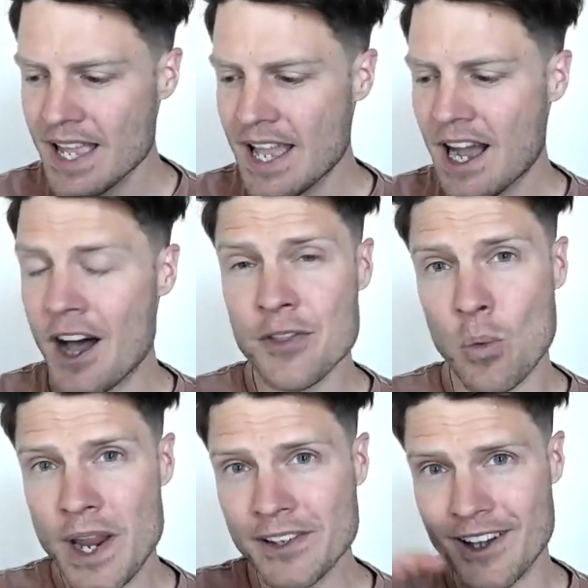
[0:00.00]
On the
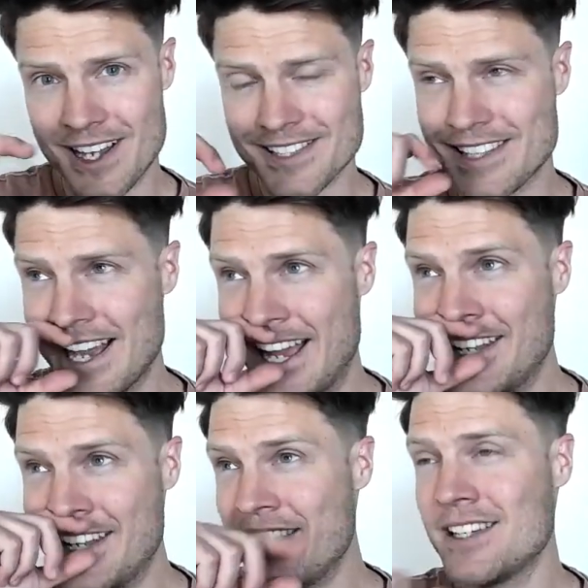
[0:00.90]
weight loss side,
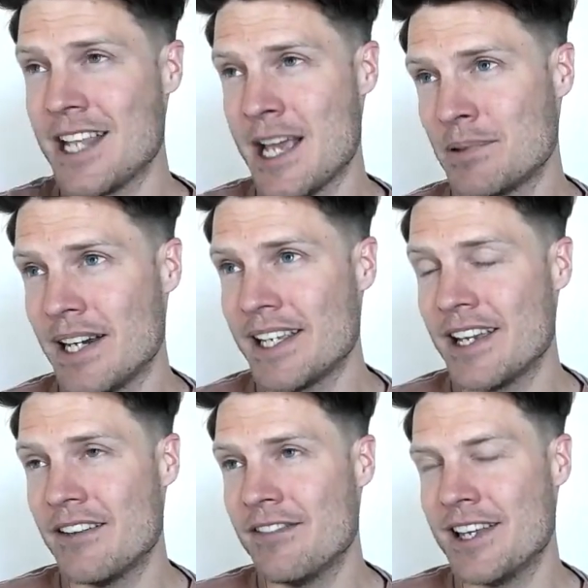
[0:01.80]
the example I
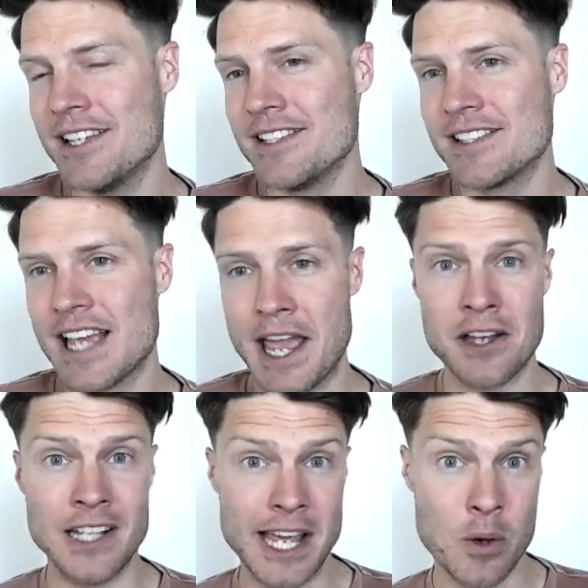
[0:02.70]
give is
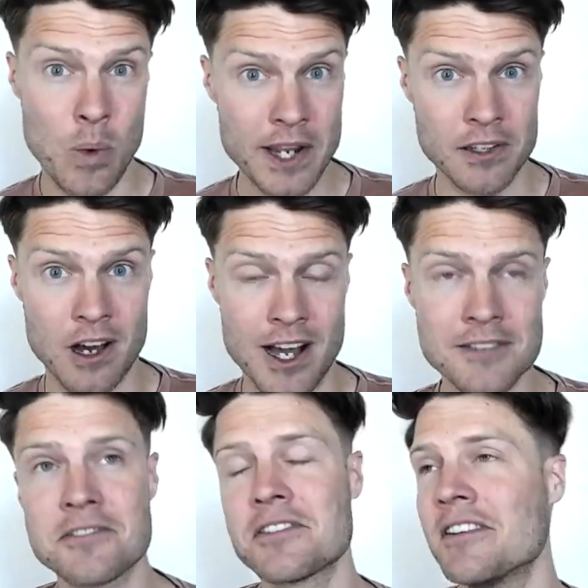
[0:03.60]
LA weight
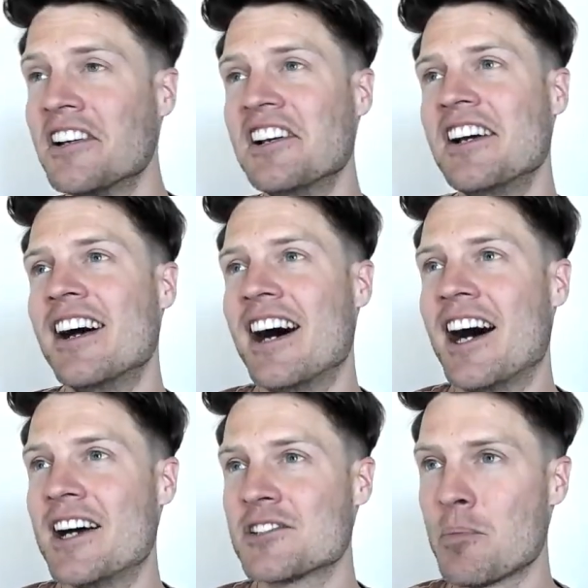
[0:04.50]
loss.
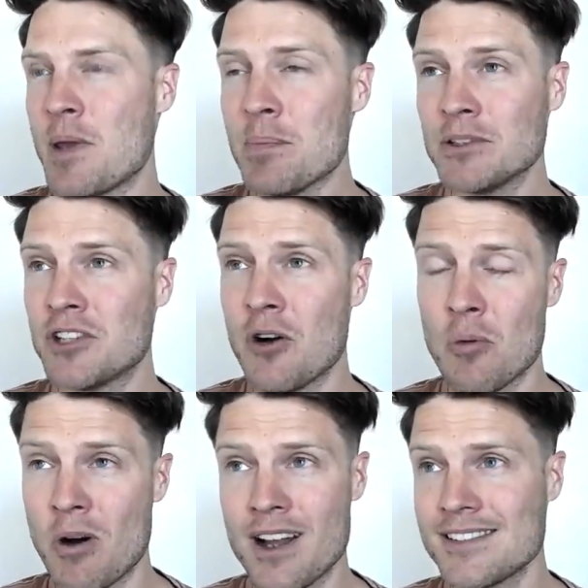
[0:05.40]
So people don't
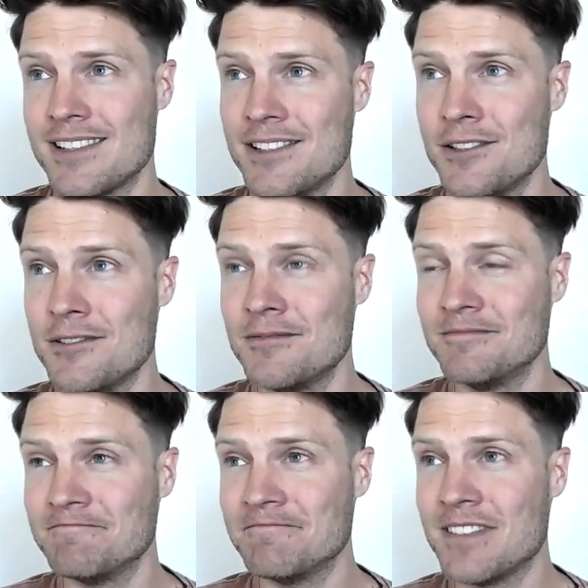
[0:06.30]
want to,
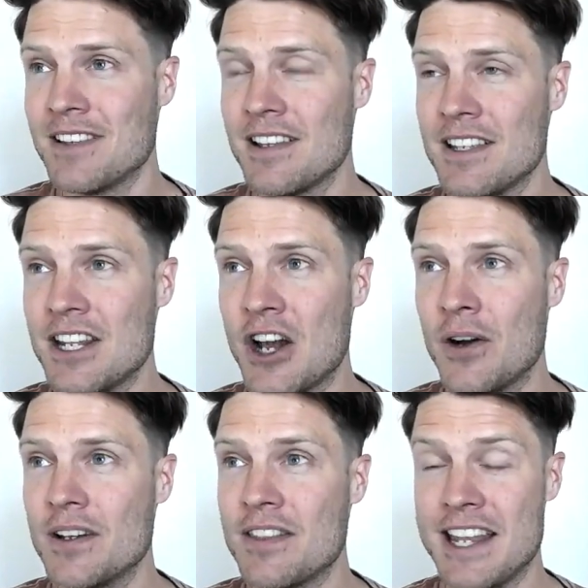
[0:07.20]
you know,
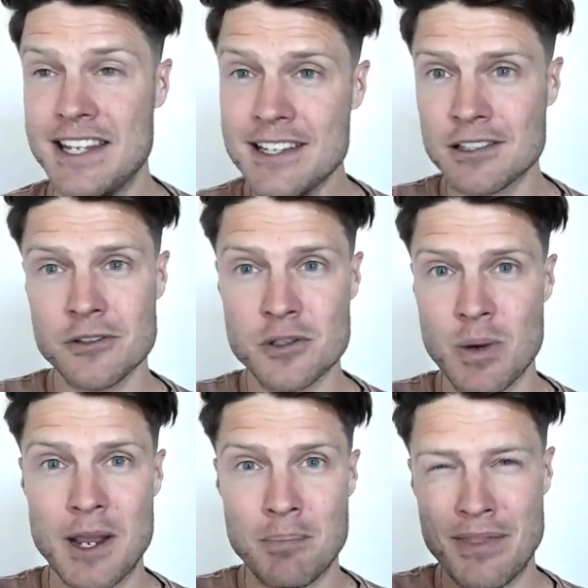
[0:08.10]
they need to lose
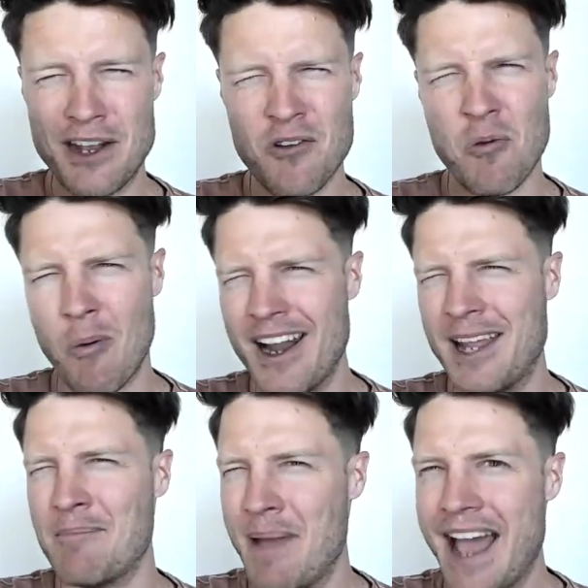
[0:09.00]
weight, but they don't want
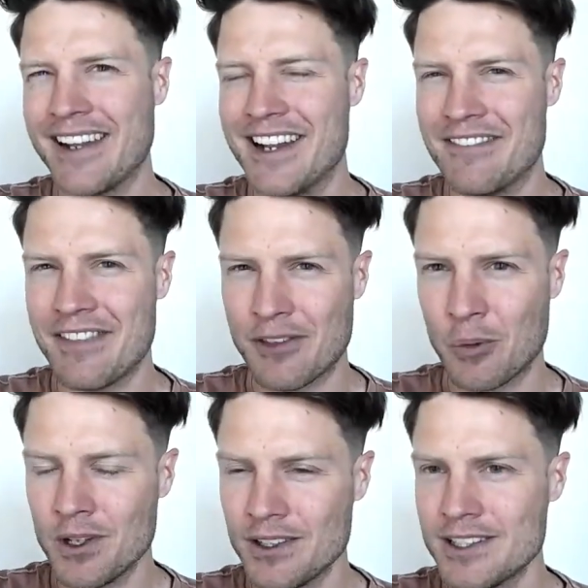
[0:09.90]
it bad enough that they're
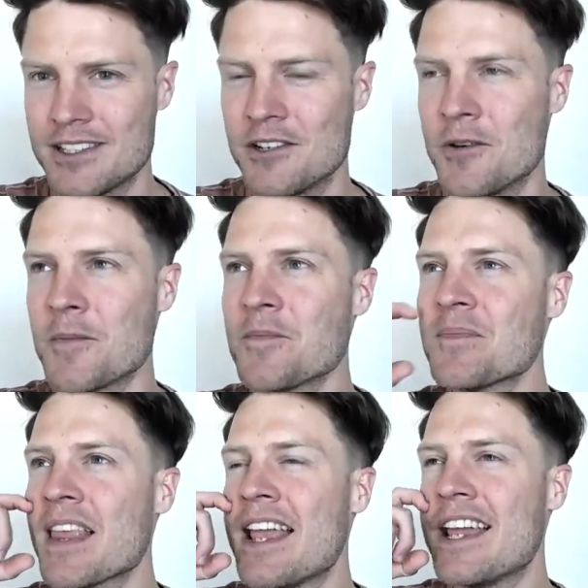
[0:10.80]
willing to.
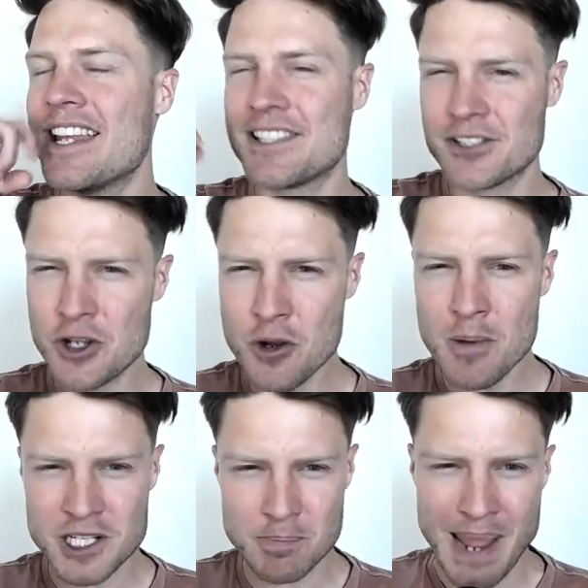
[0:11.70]
It's too
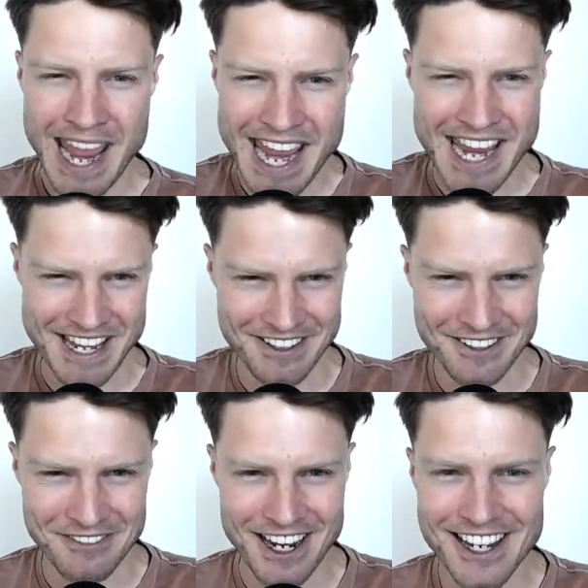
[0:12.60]
much pain,
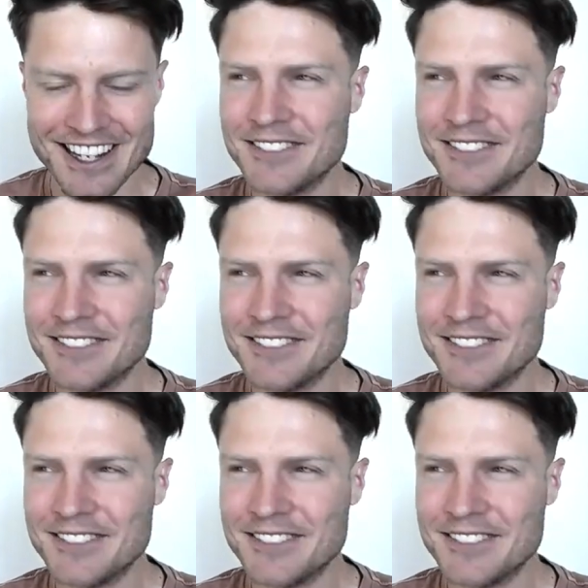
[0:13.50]
right?